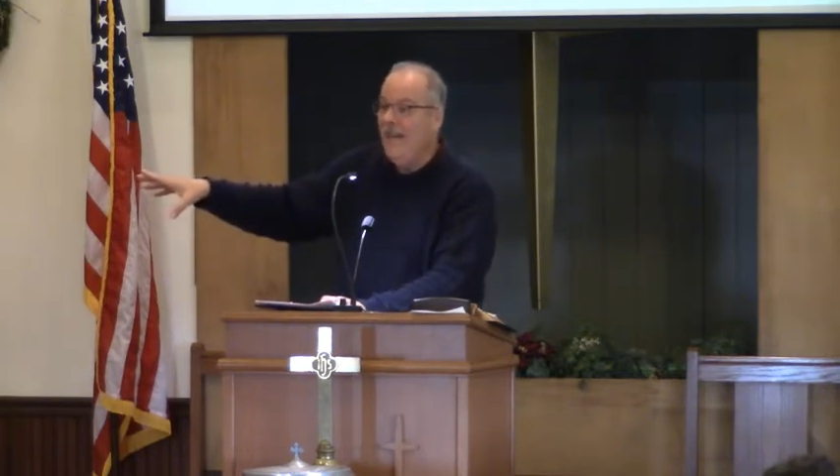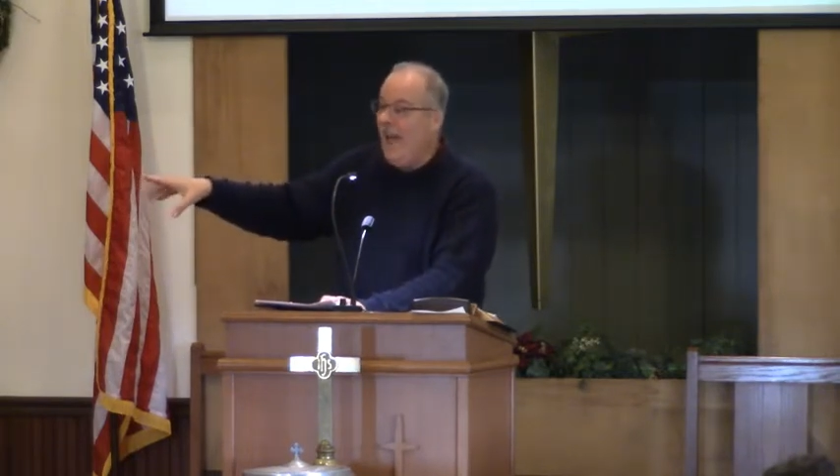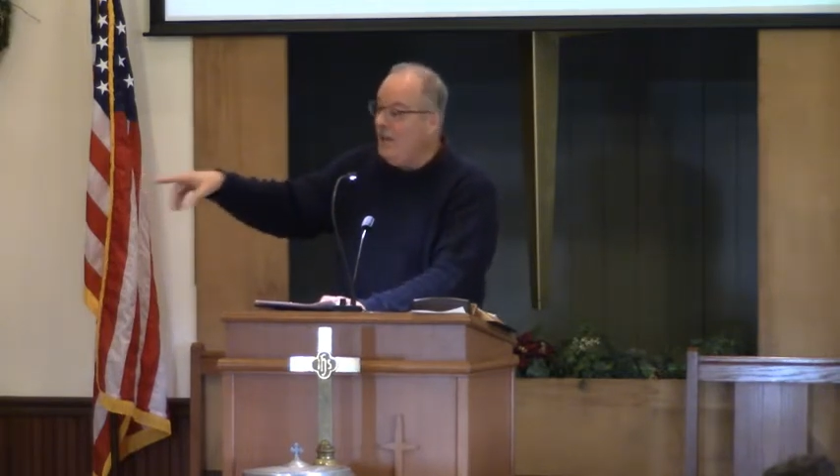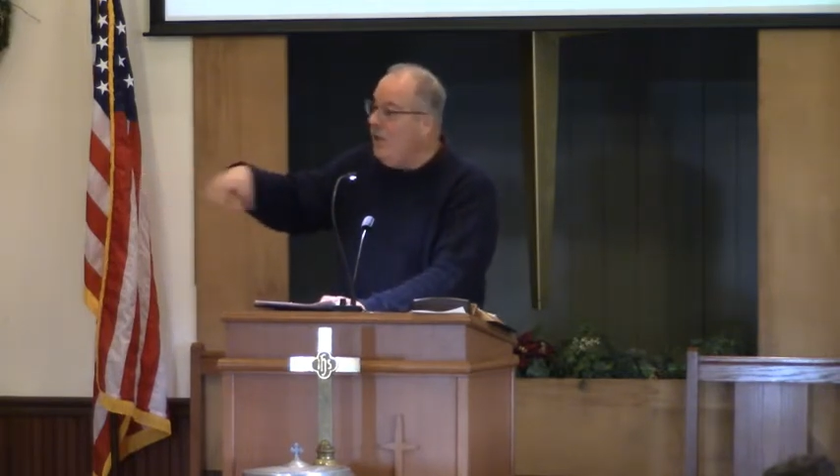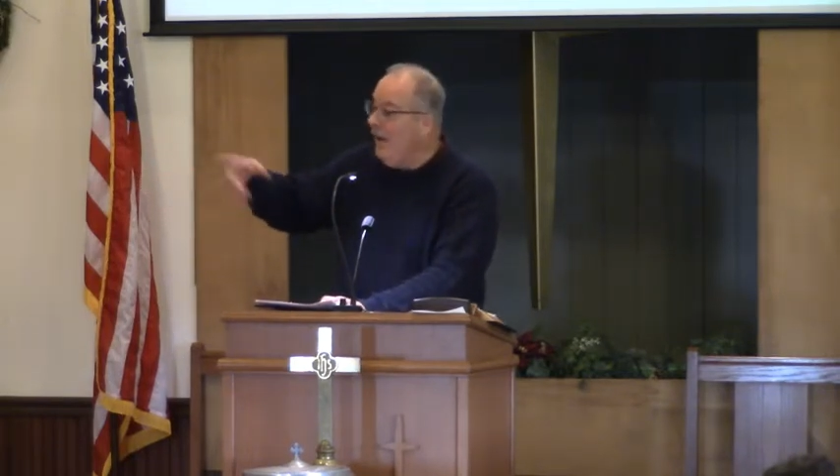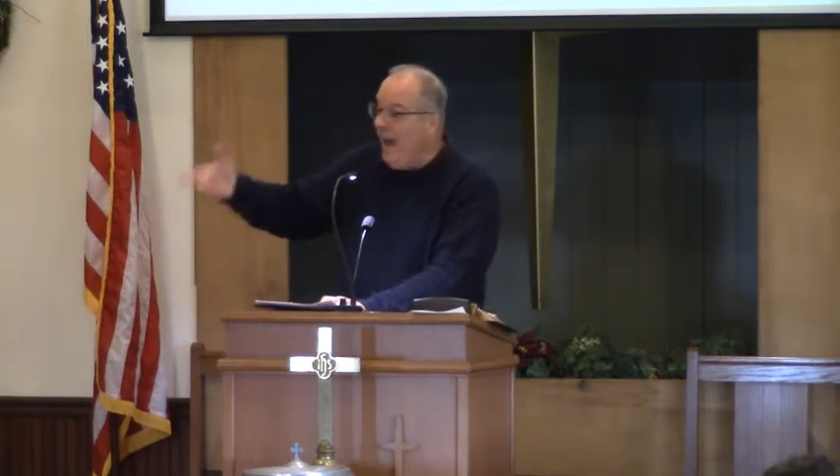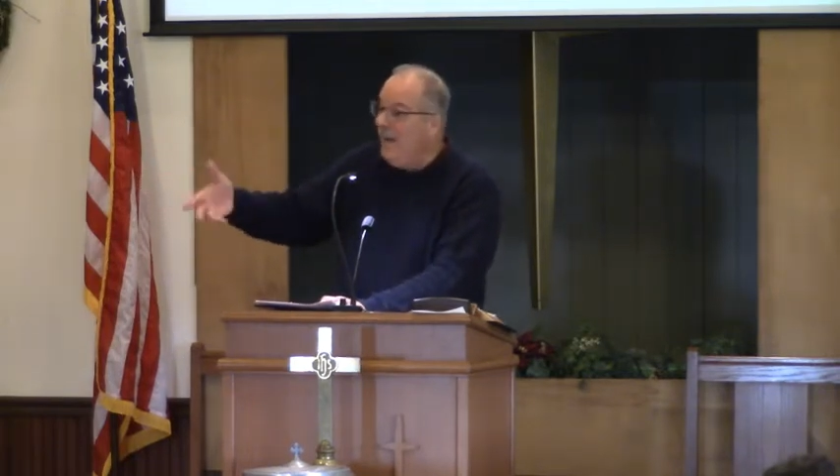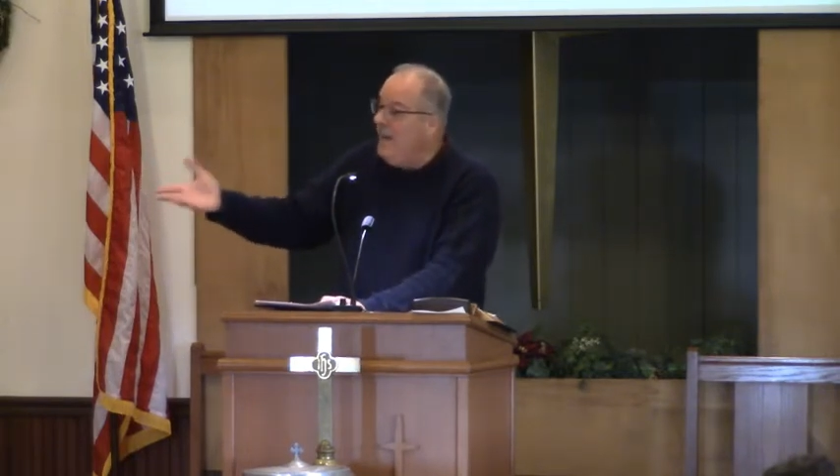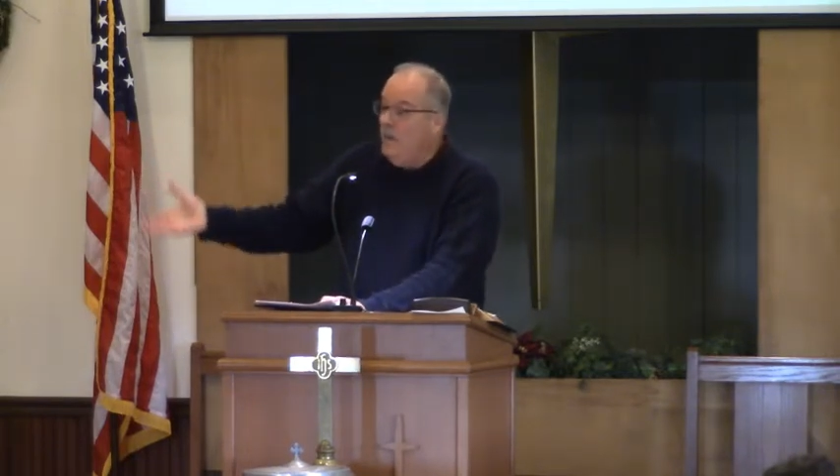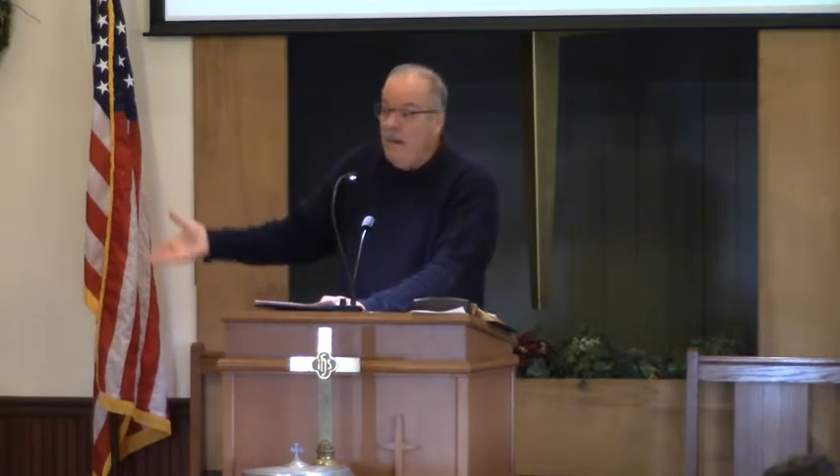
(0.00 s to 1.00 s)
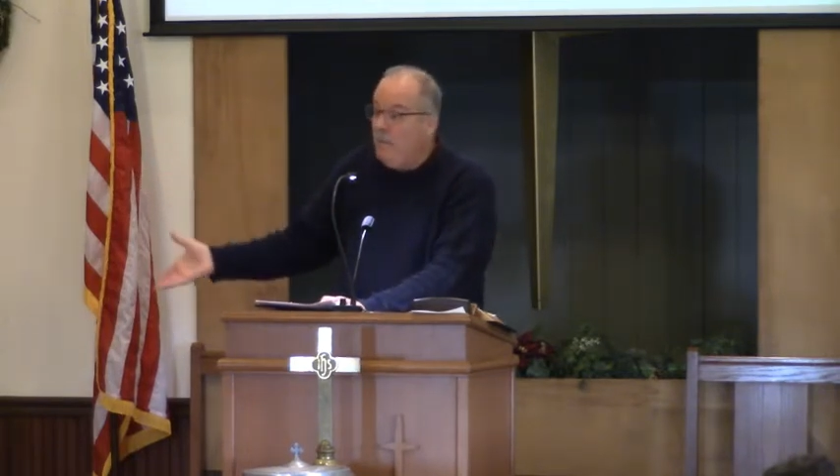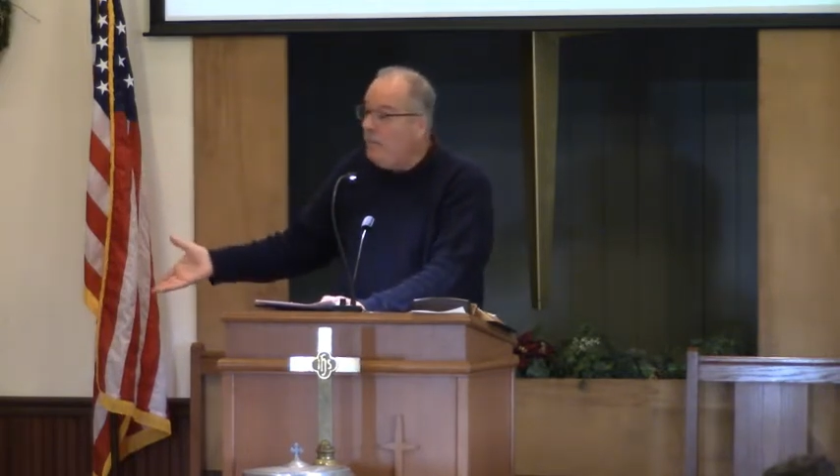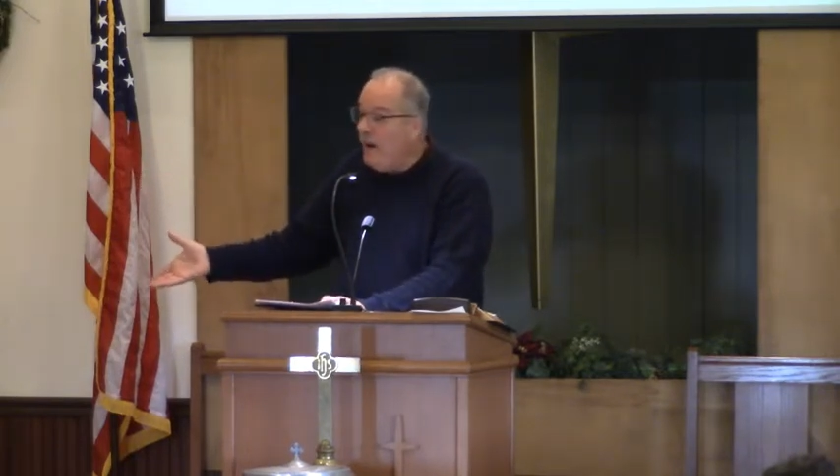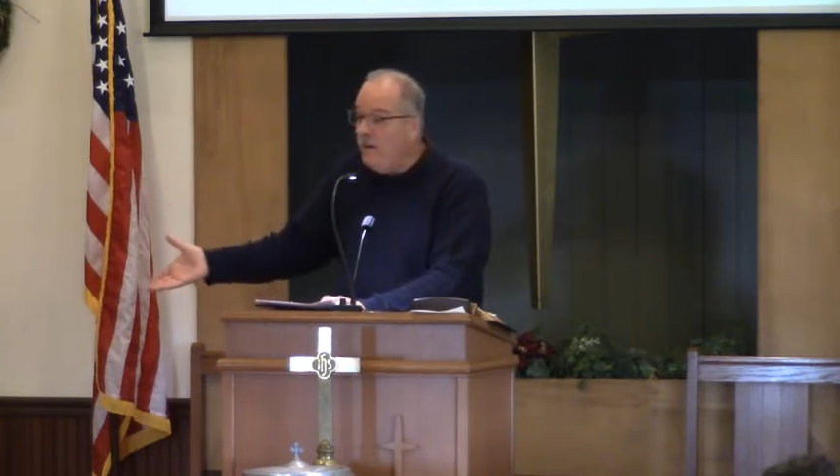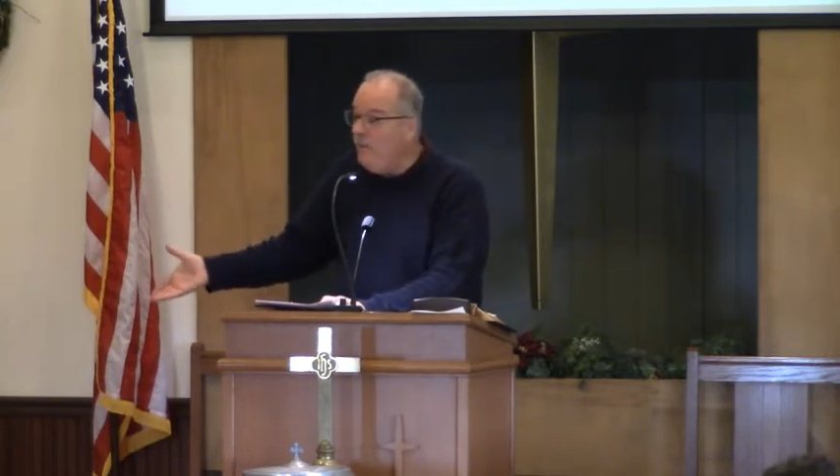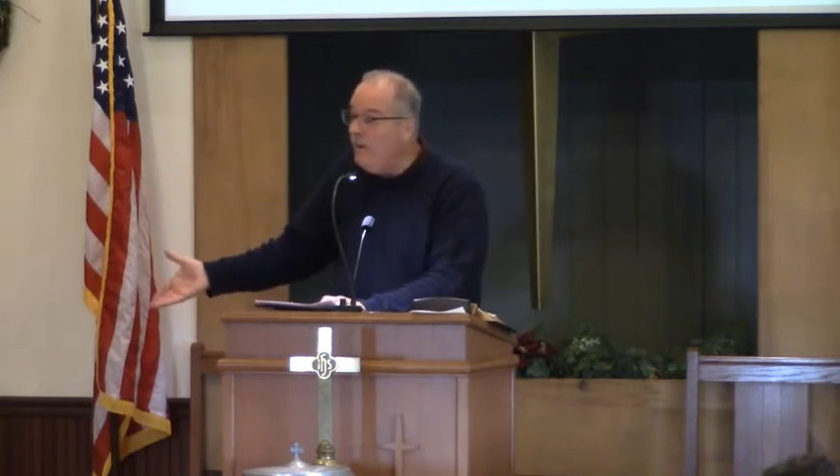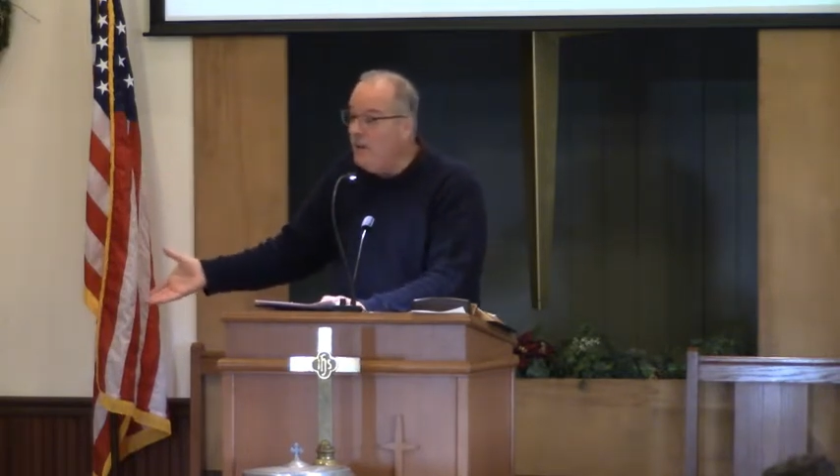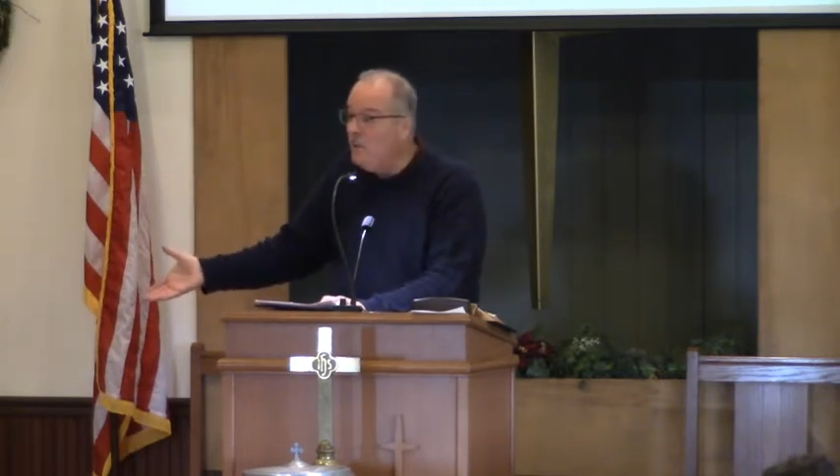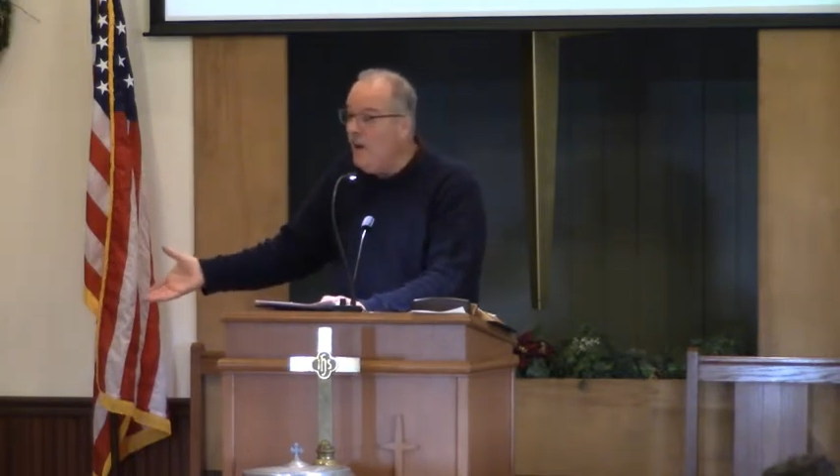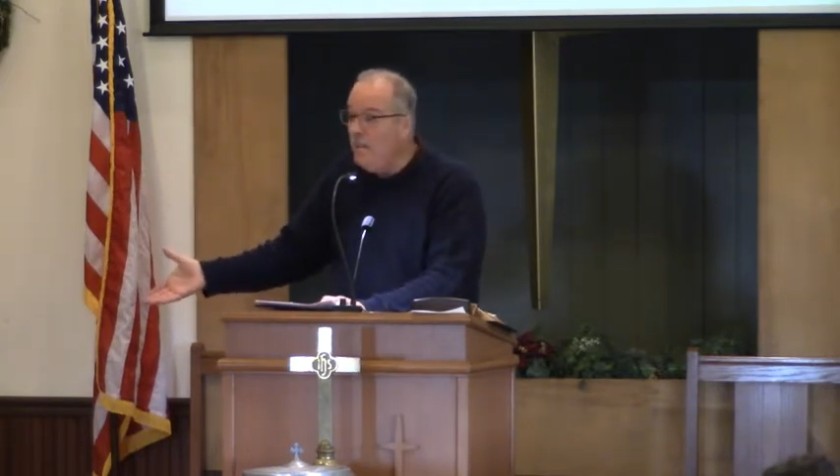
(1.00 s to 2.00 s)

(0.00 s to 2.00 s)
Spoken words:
And you and I need to be prepared for it as well,